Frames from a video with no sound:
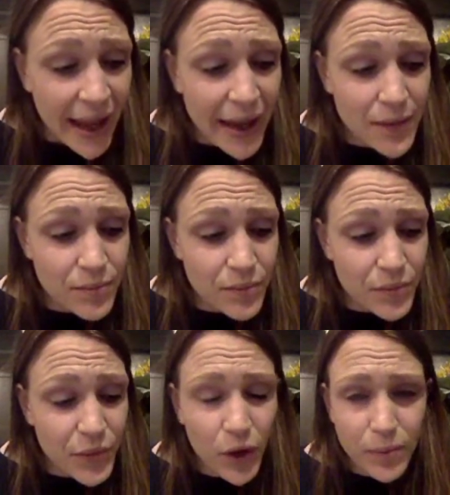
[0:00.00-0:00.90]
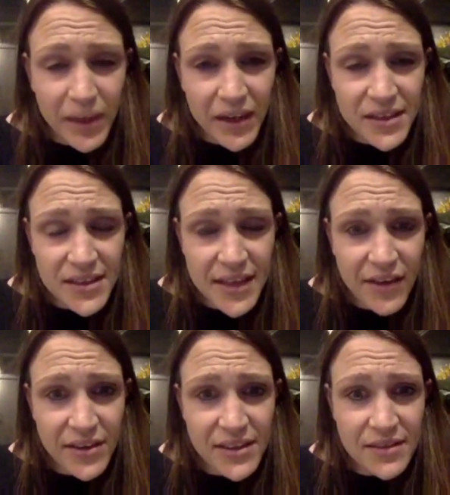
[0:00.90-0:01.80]
not because
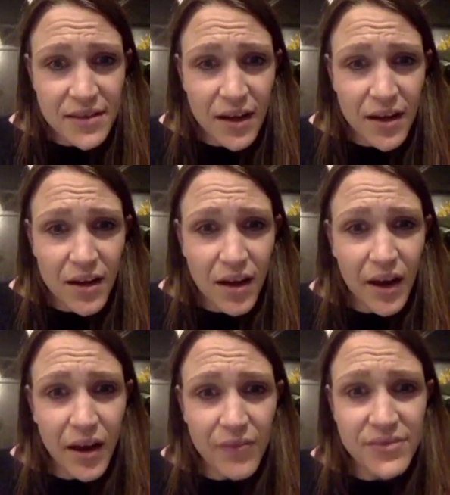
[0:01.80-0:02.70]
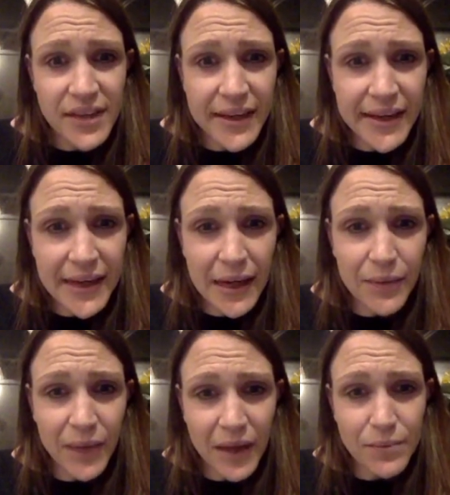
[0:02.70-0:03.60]
there isn't enough
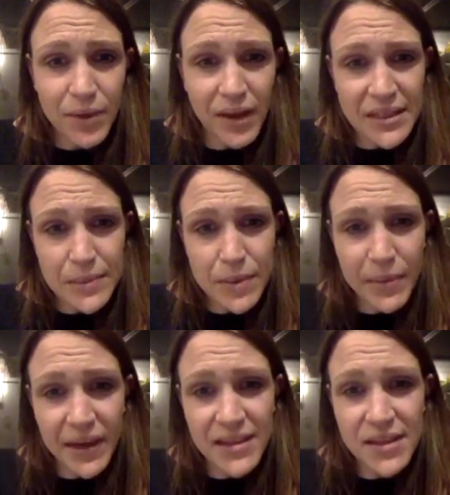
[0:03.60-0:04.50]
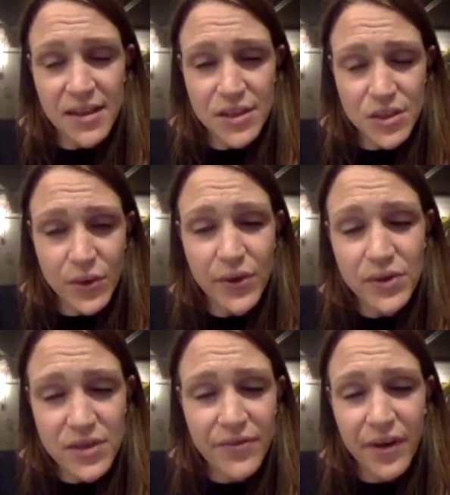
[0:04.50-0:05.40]
selenium in plants, but because our
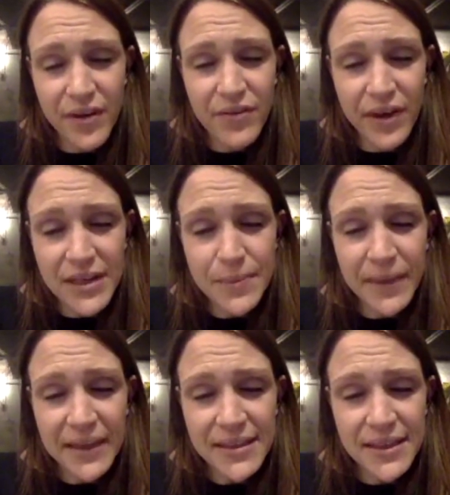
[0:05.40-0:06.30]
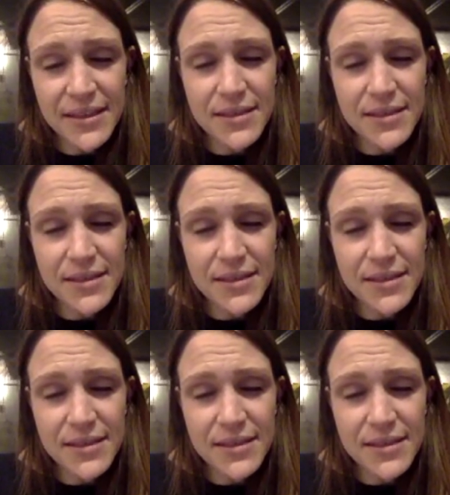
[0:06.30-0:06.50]
soils are very, very depleted.